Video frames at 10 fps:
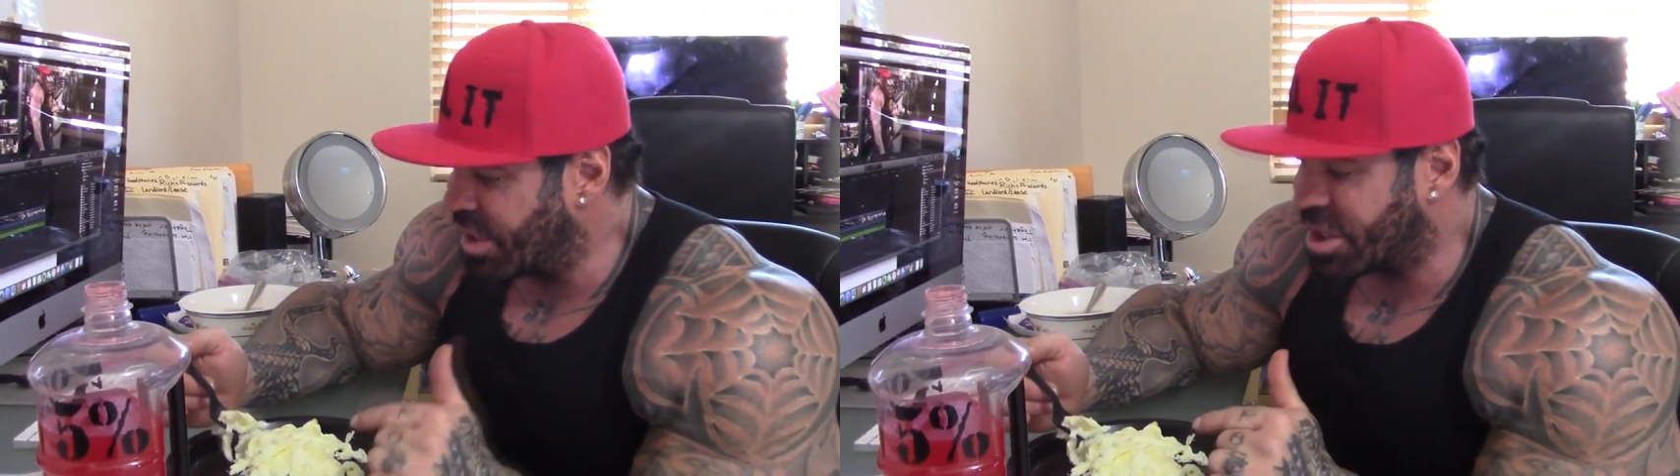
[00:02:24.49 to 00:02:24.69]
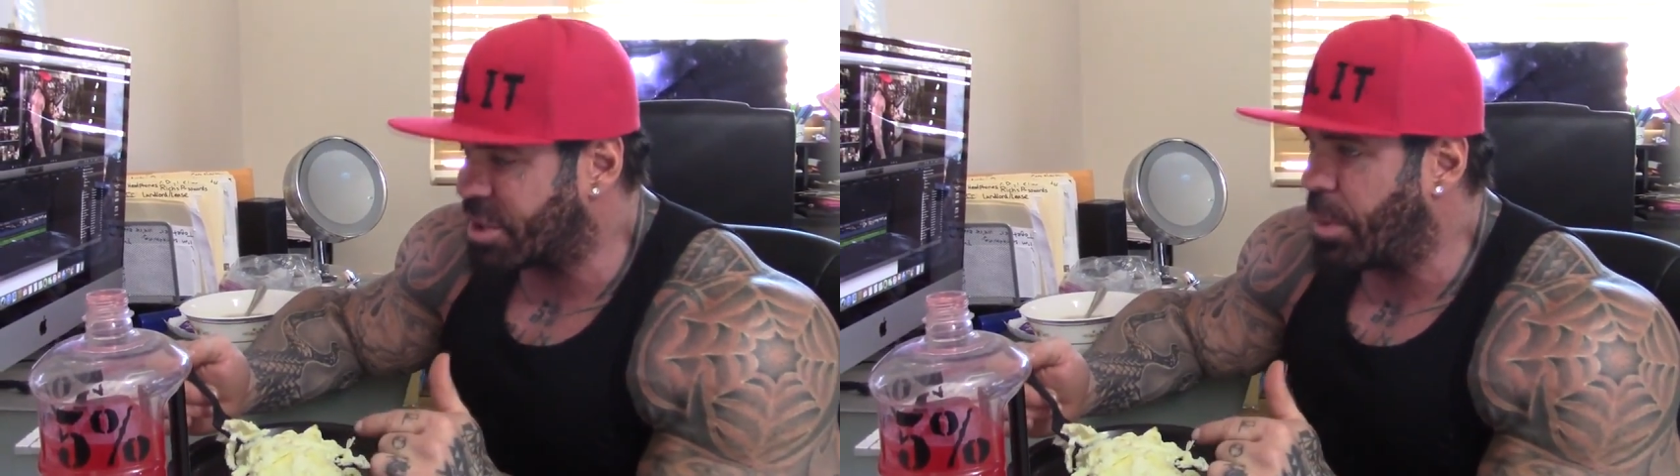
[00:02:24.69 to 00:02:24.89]

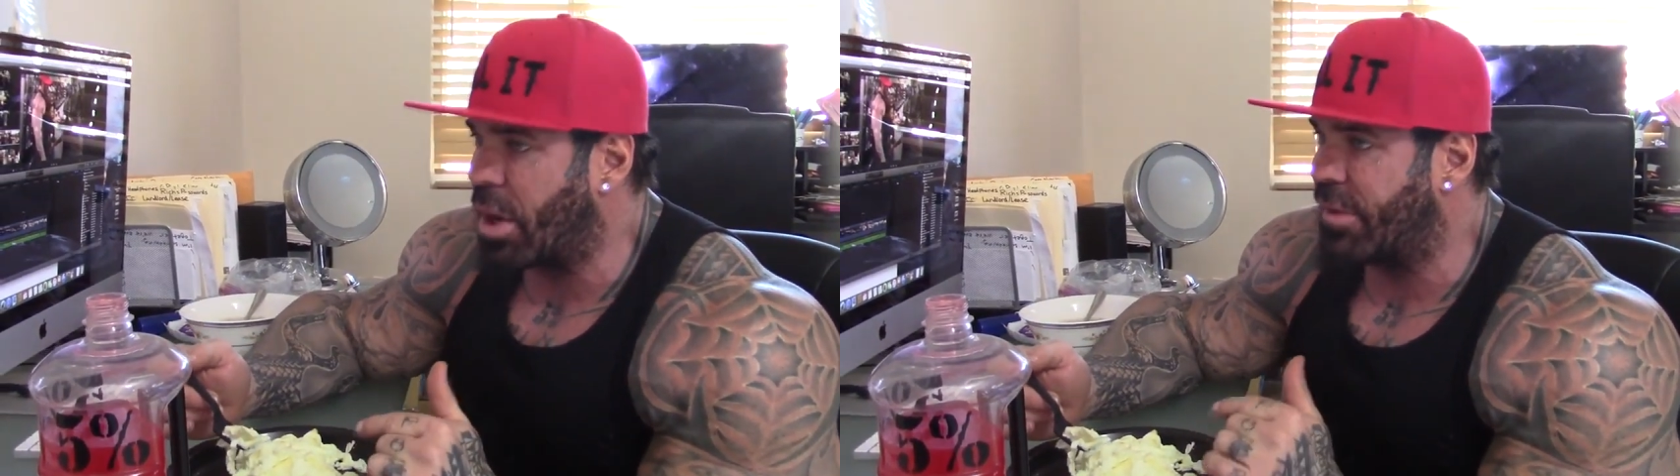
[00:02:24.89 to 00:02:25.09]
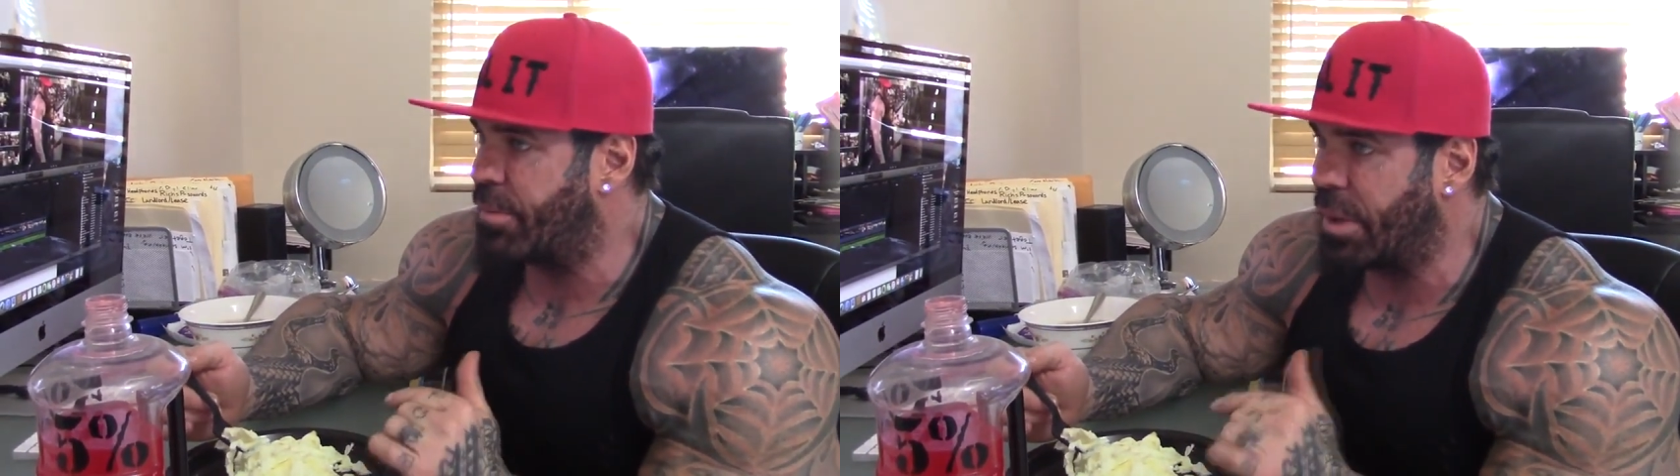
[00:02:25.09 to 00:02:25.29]
this is
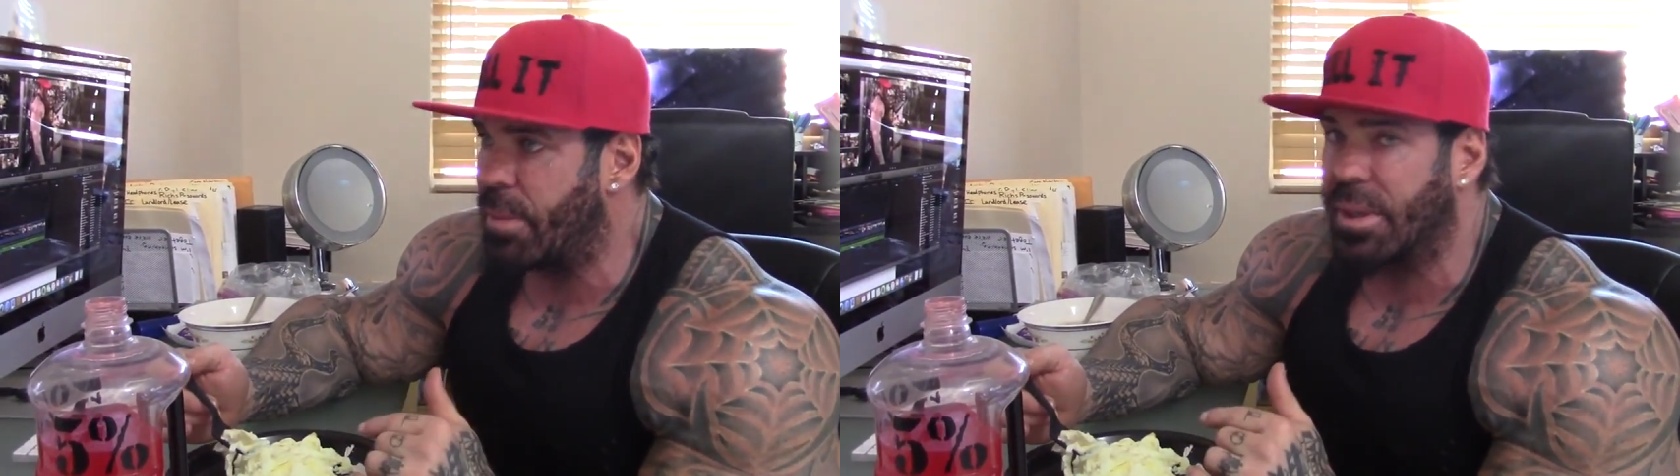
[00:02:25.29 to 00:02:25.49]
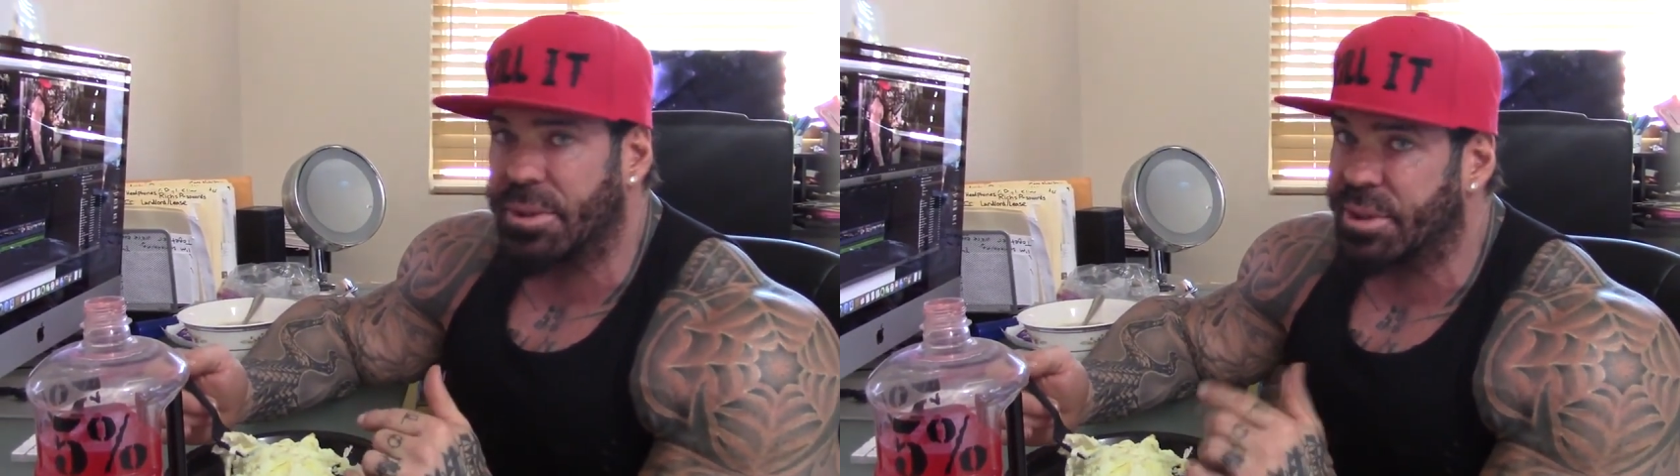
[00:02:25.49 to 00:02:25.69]
part of
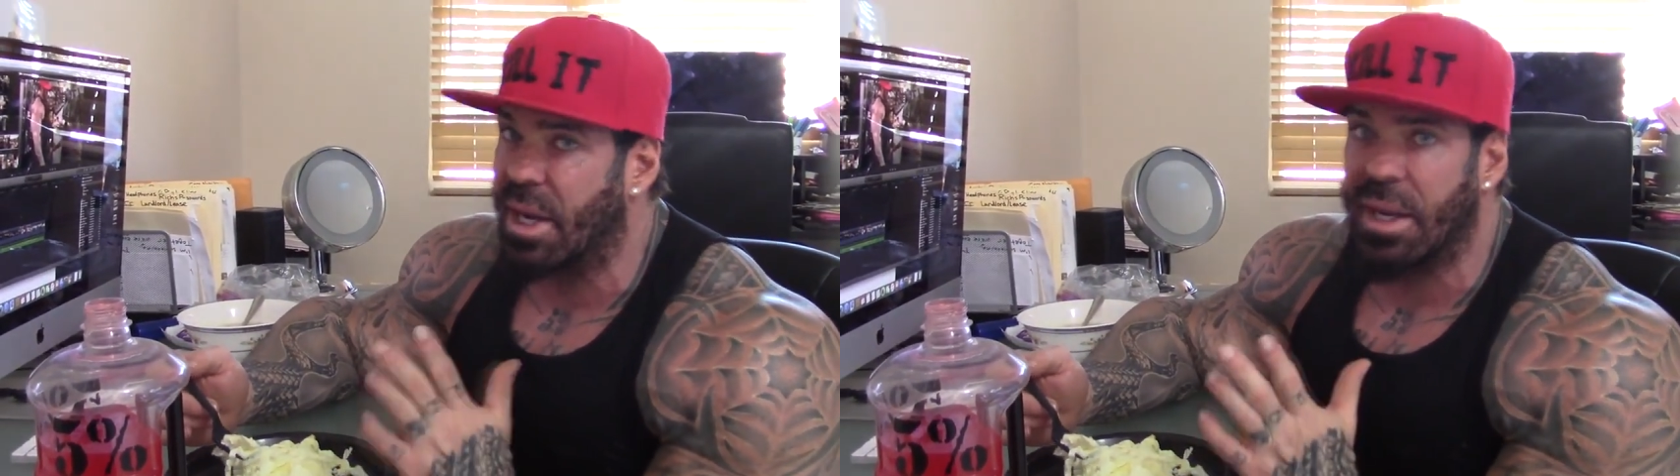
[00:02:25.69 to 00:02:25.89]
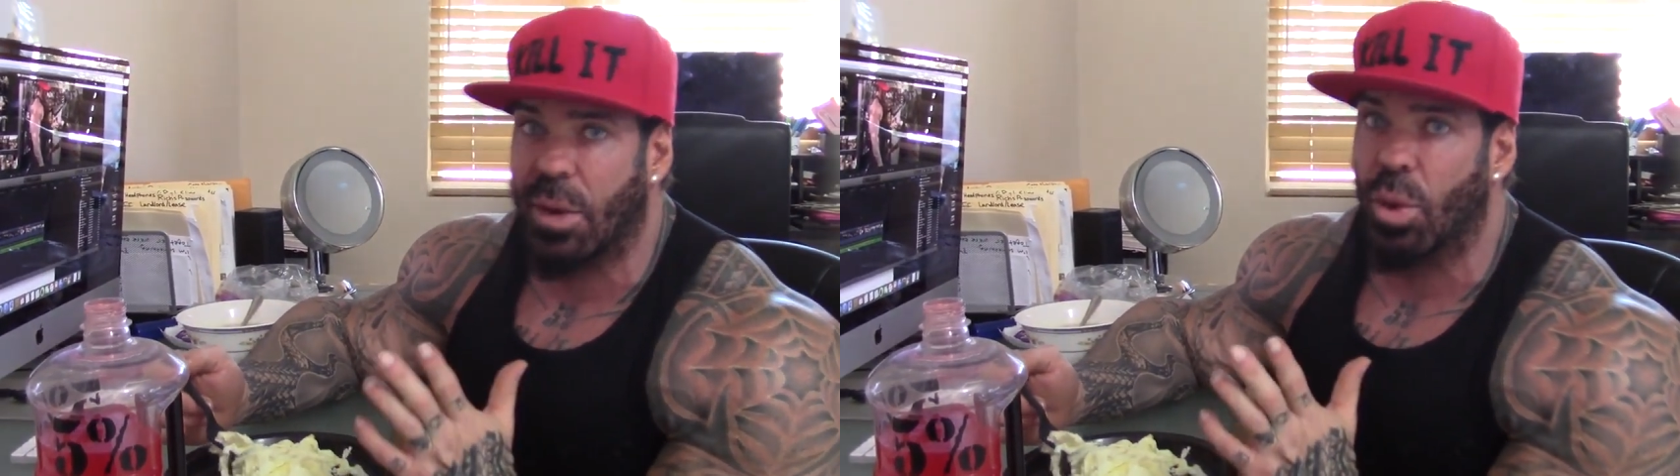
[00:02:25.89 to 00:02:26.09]
building muscle. It's
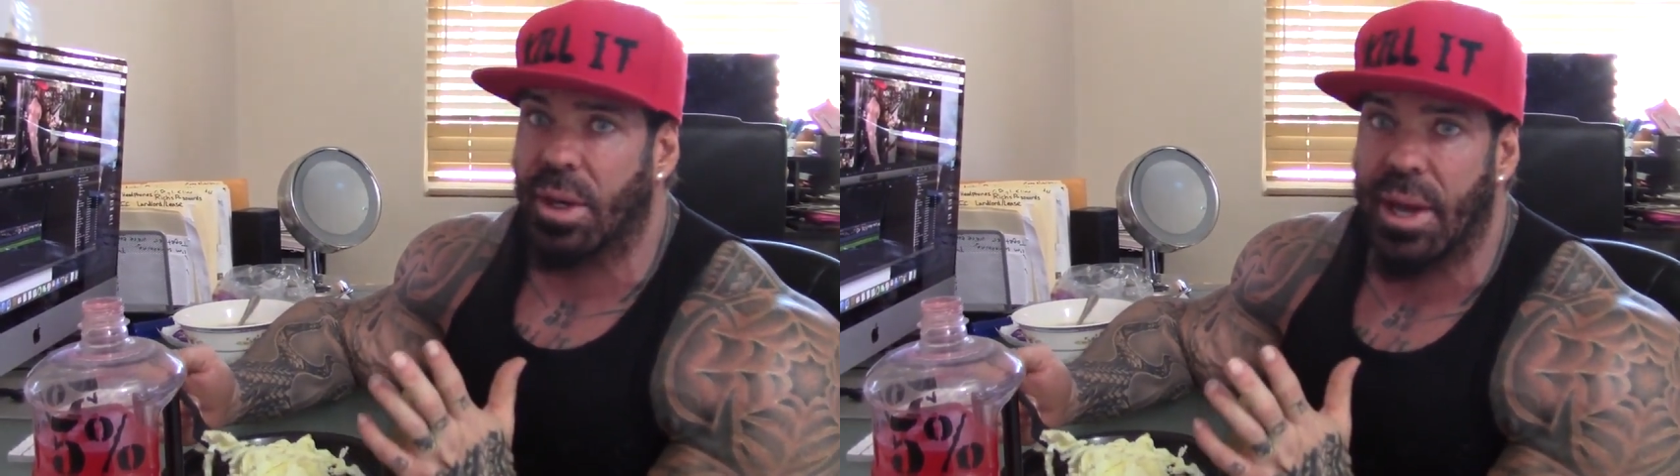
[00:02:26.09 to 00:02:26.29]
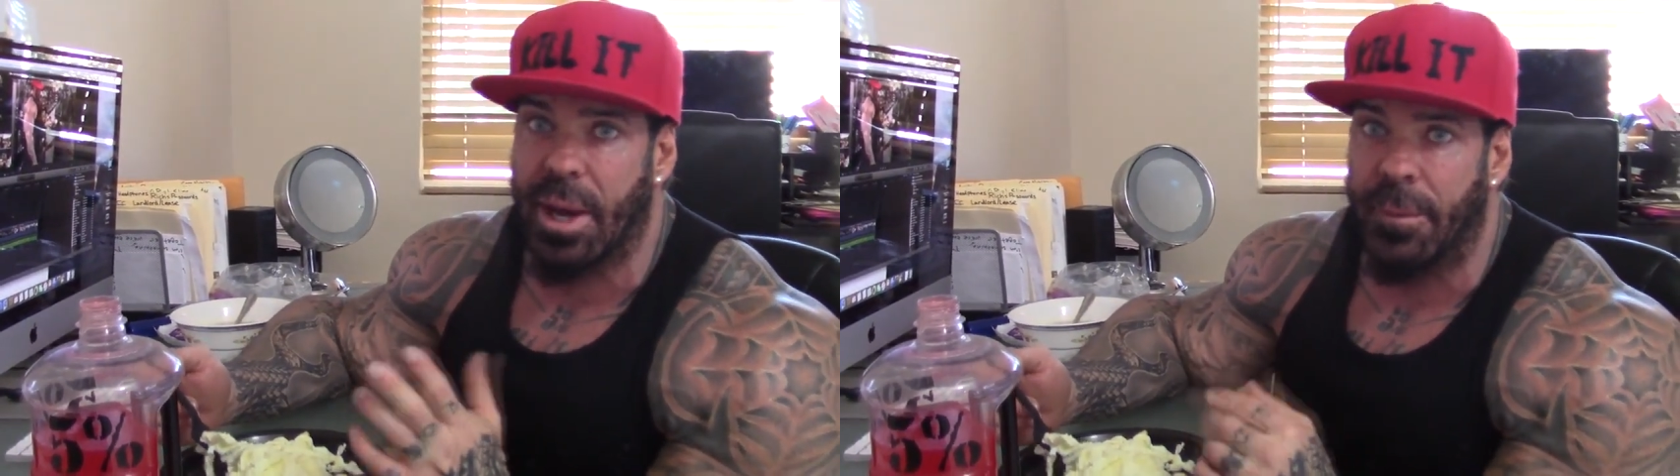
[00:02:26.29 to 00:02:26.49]
kind of like
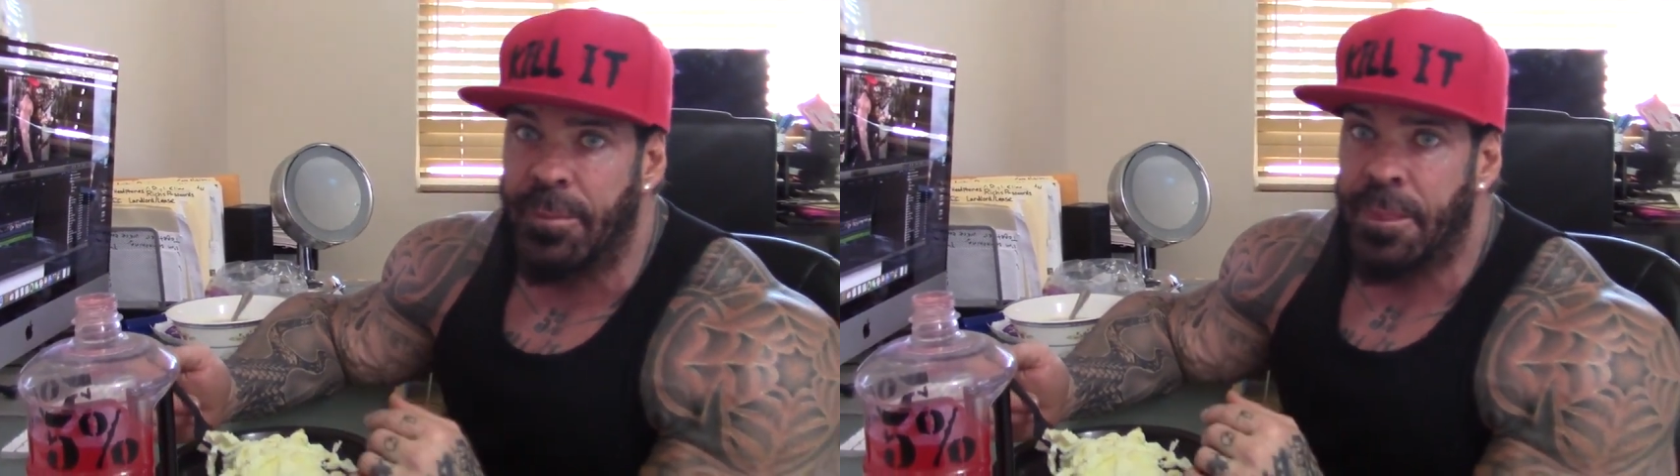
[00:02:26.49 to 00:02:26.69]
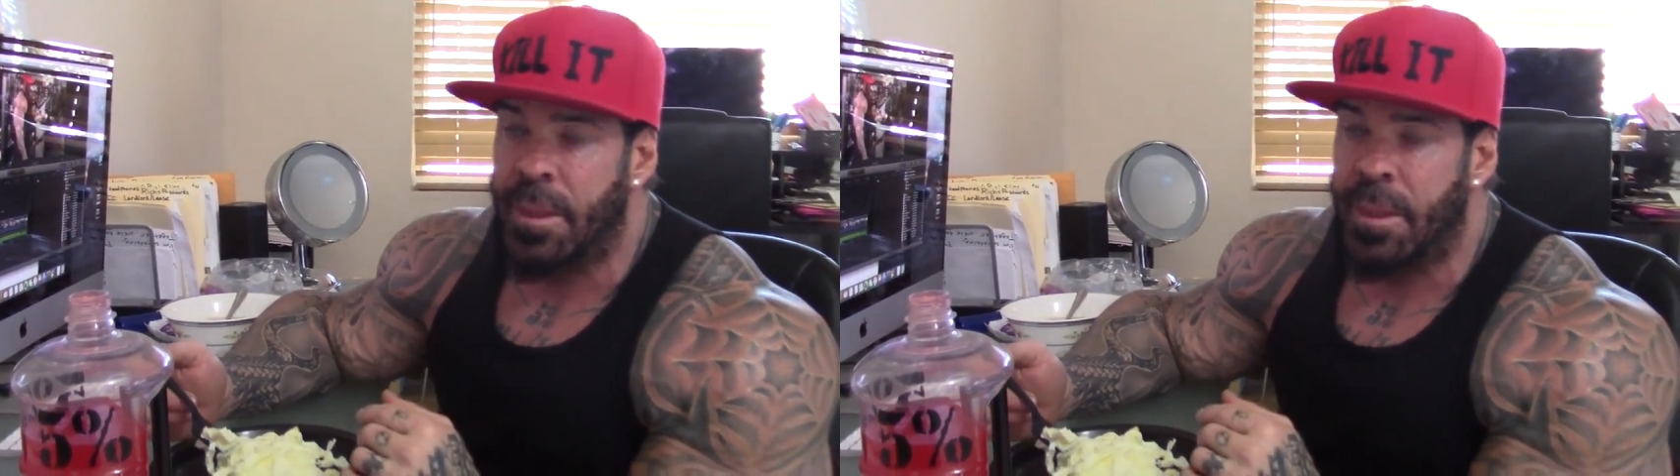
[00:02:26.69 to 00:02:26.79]
working out.